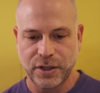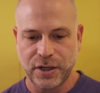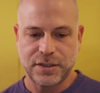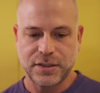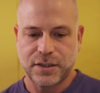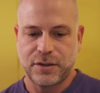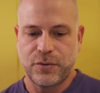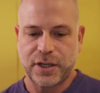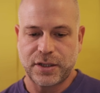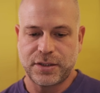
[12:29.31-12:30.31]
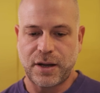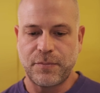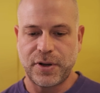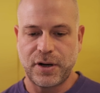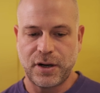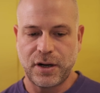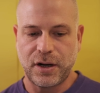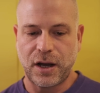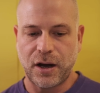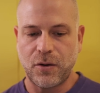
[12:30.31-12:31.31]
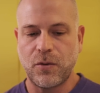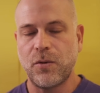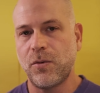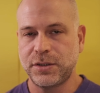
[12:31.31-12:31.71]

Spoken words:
This is a great example how